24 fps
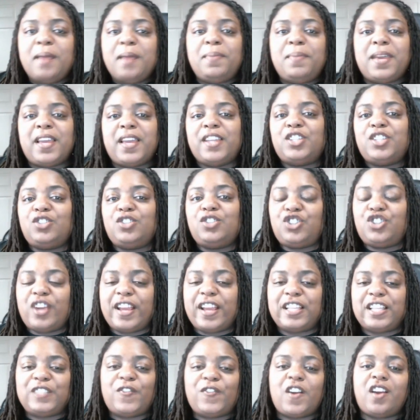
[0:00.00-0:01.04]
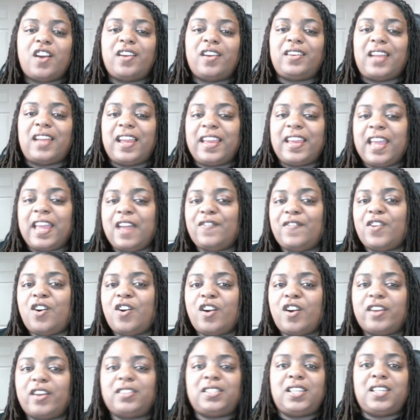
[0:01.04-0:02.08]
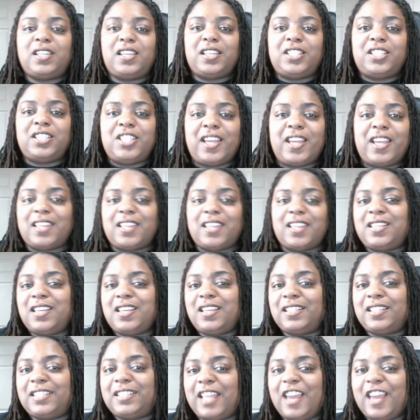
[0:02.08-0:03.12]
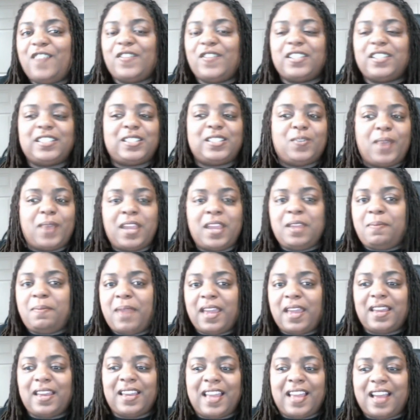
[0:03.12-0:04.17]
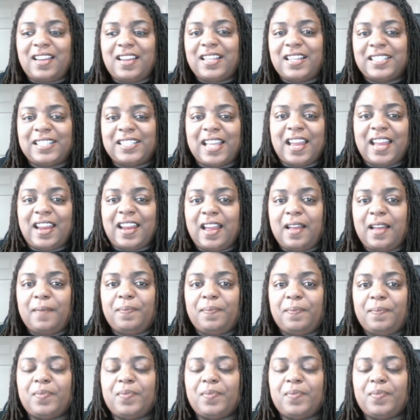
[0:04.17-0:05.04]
because you're transferring like Kevin Hart to your checking to your savings, the way your bank account is set up.